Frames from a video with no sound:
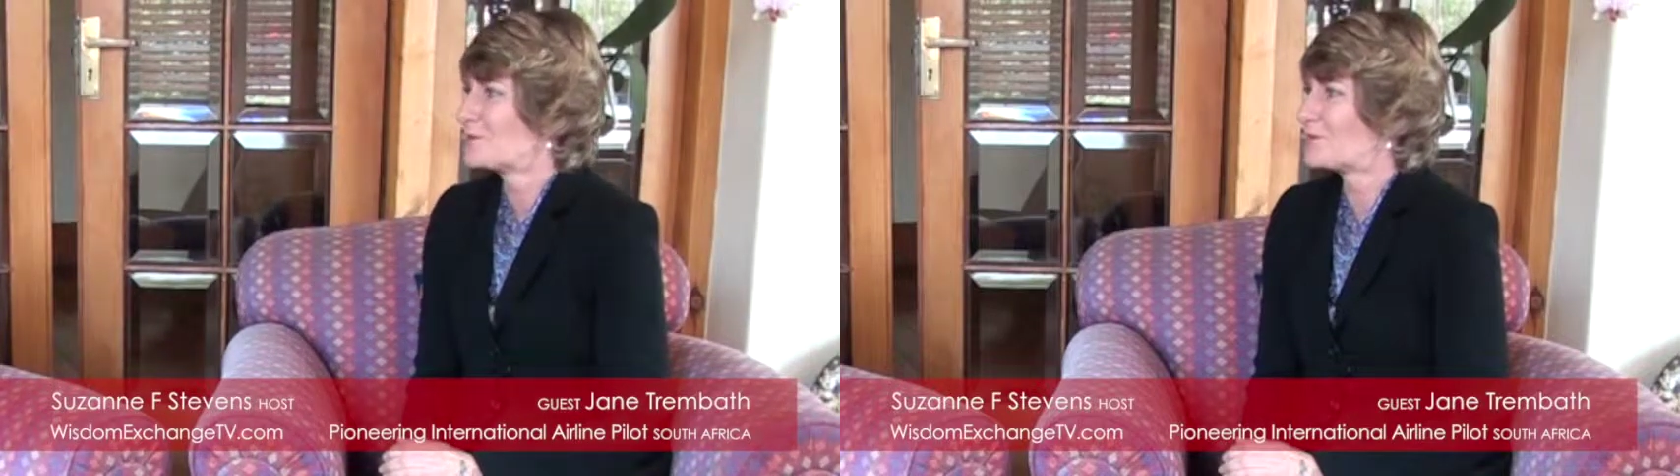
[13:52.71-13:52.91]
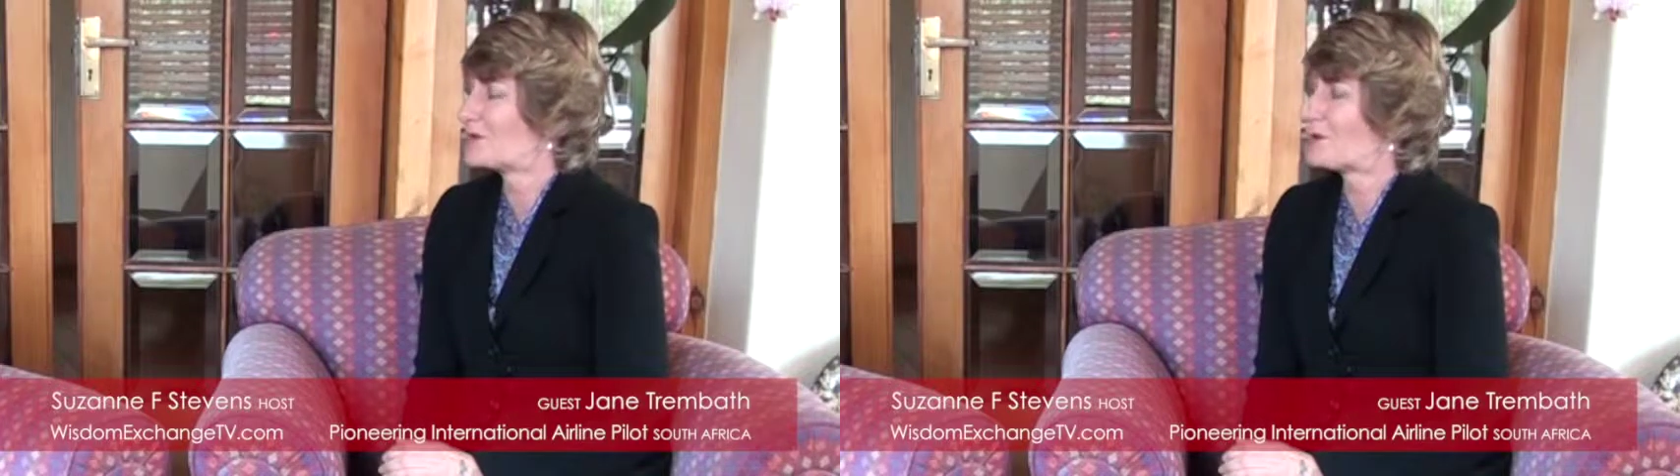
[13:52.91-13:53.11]

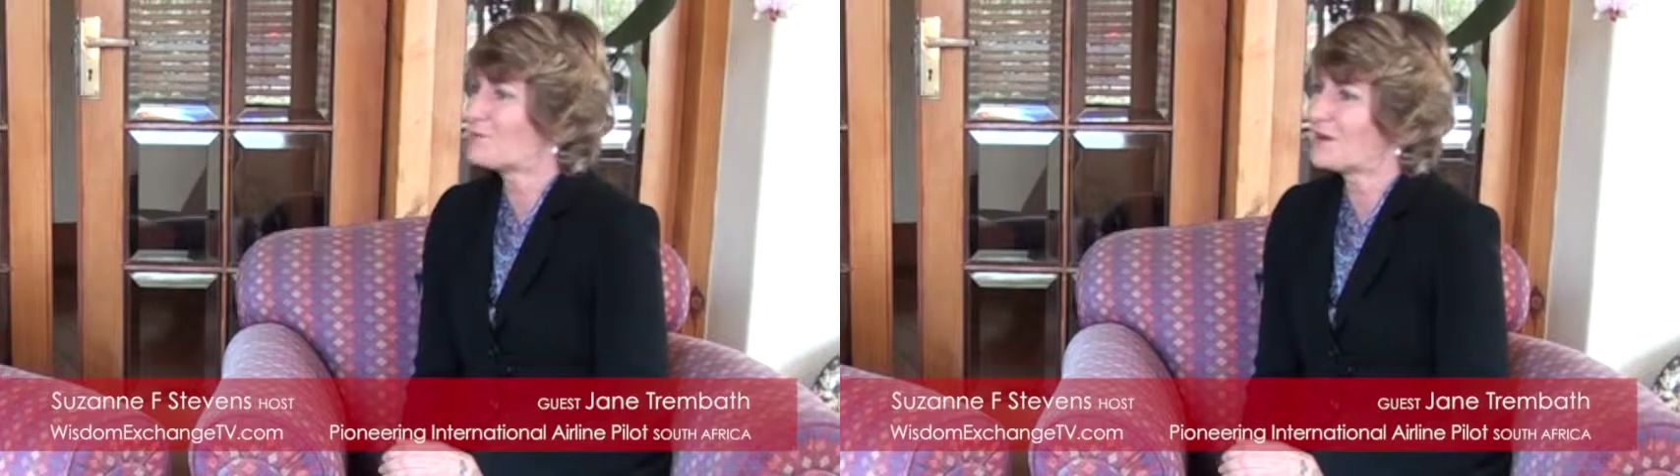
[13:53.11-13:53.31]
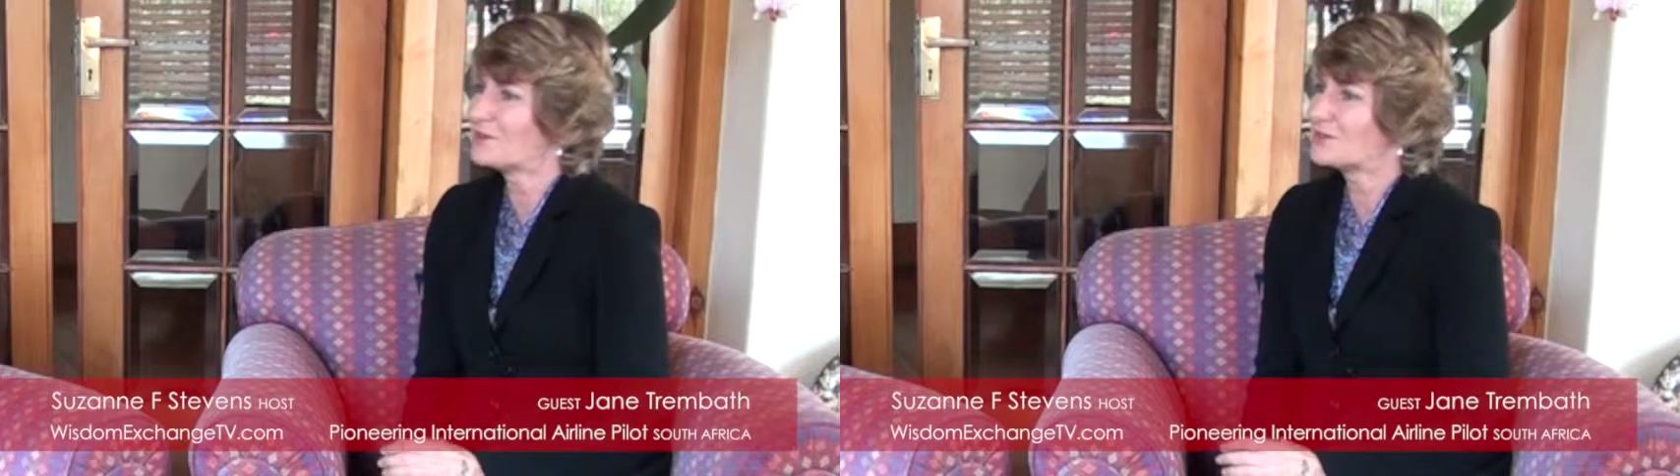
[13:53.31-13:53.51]
But I
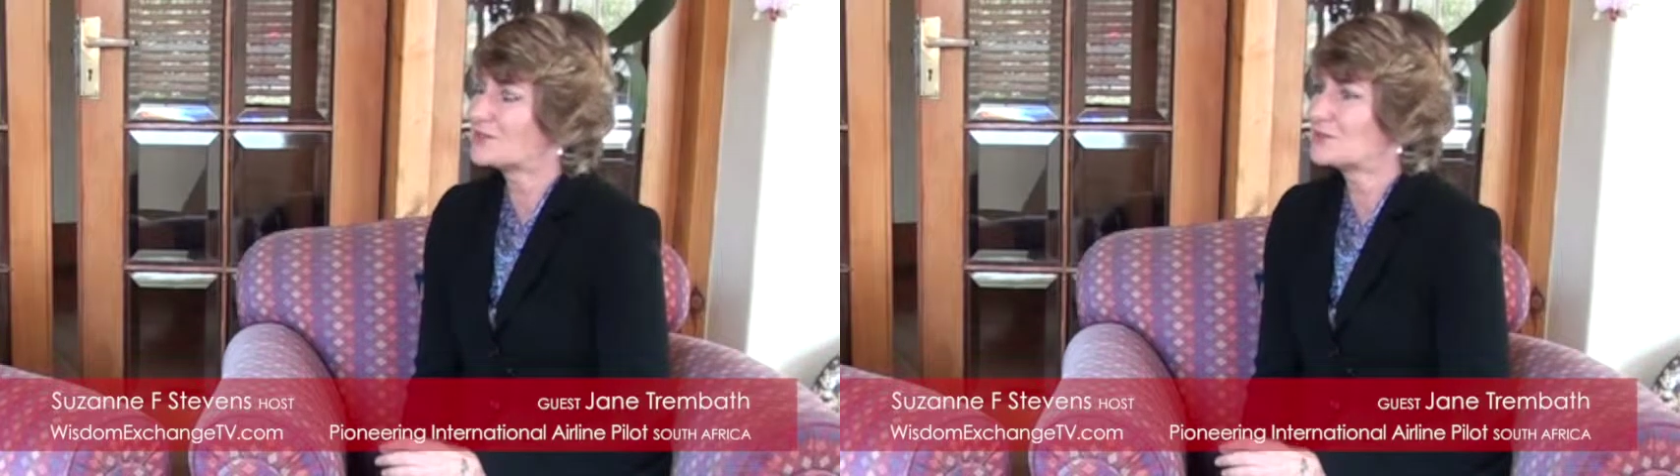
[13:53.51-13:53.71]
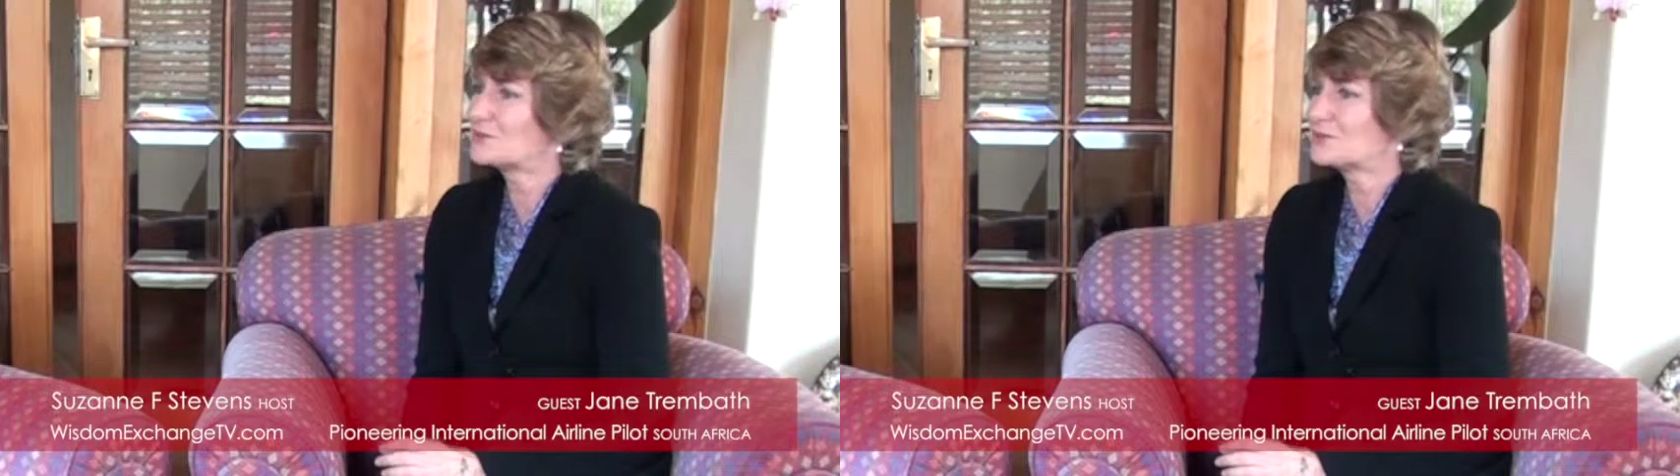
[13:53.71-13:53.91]
found as
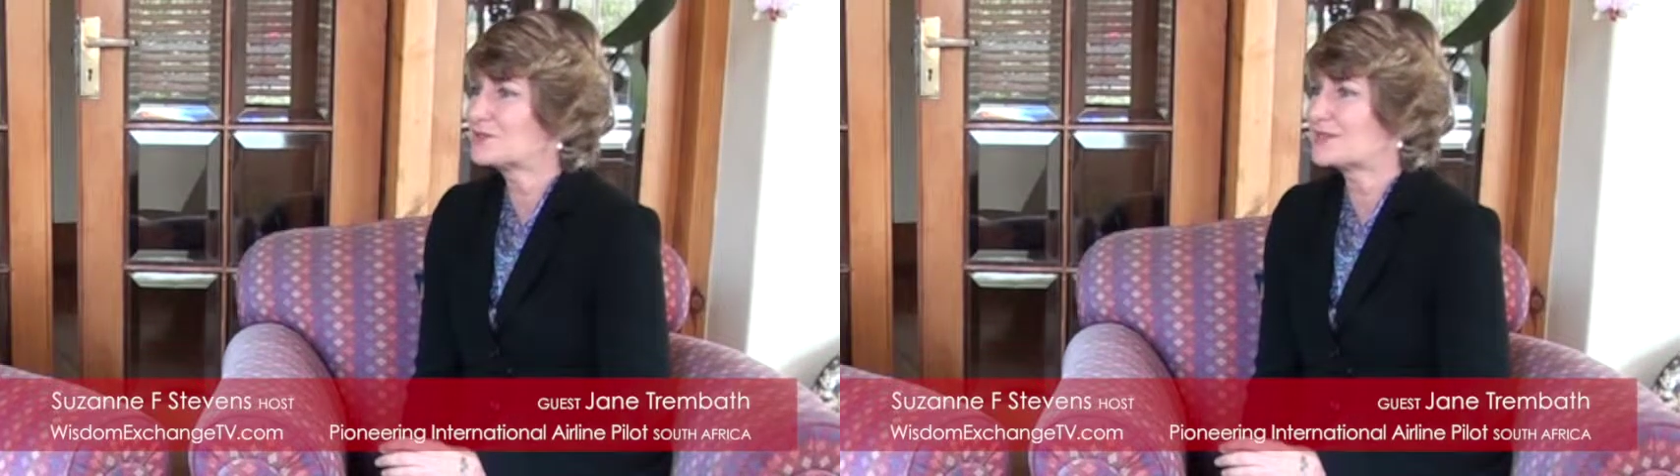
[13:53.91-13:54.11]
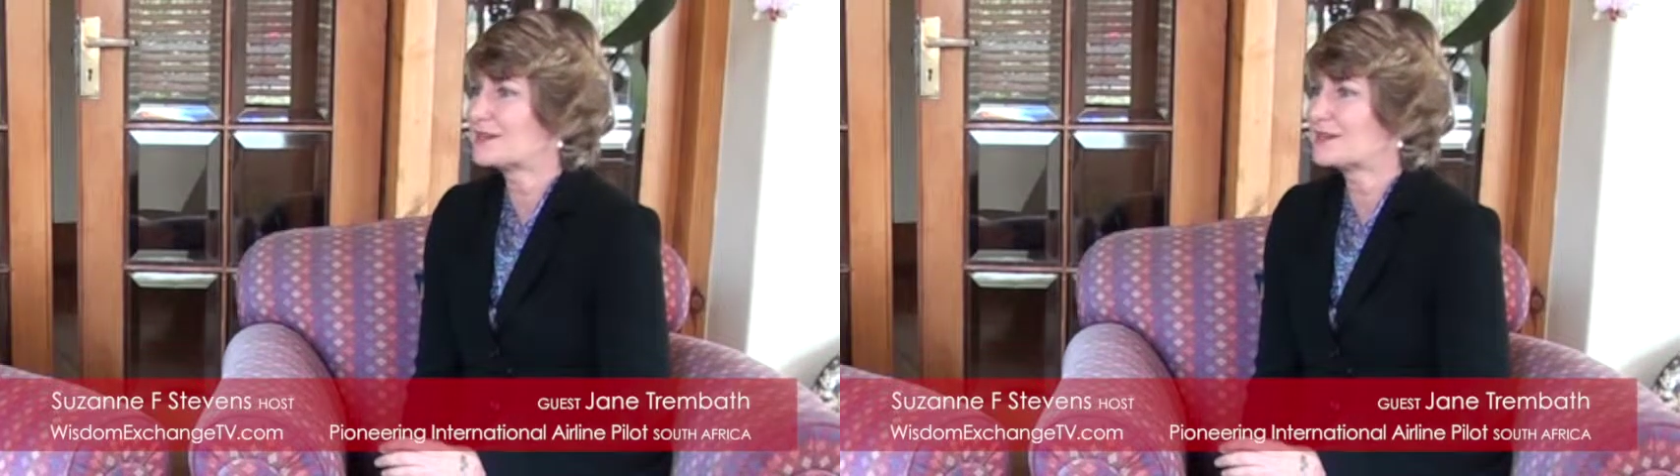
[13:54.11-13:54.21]
soon as